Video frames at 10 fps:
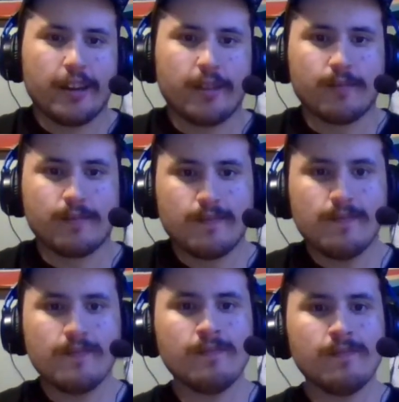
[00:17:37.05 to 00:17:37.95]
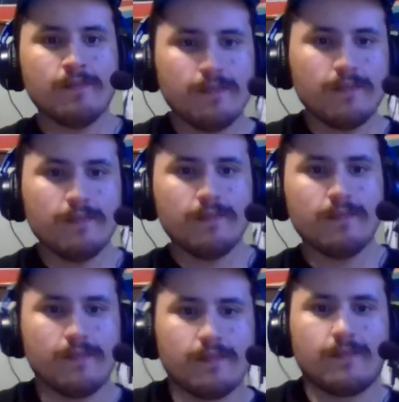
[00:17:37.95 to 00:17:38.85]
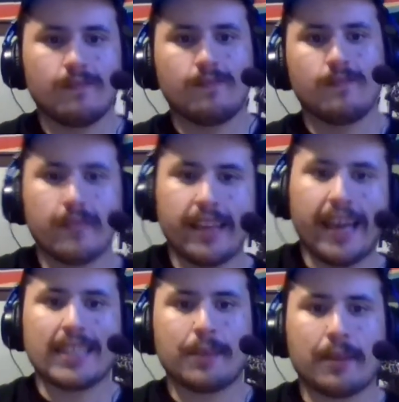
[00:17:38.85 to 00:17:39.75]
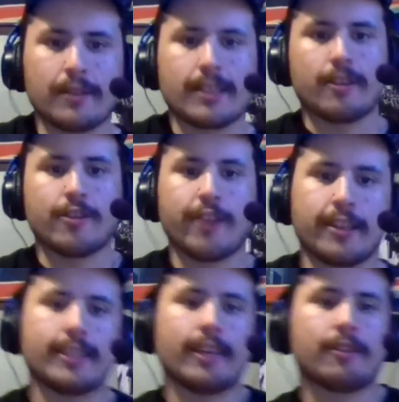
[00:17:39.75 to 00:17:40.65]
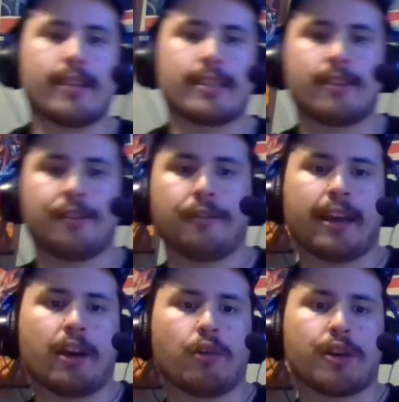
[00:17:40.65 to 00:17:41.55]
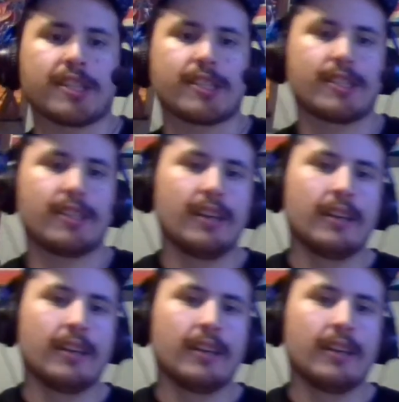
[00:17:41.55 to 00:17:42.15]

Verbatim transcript: Mm-hmm. Yeah, speaking of soundtrack, soundtrack's killer like always.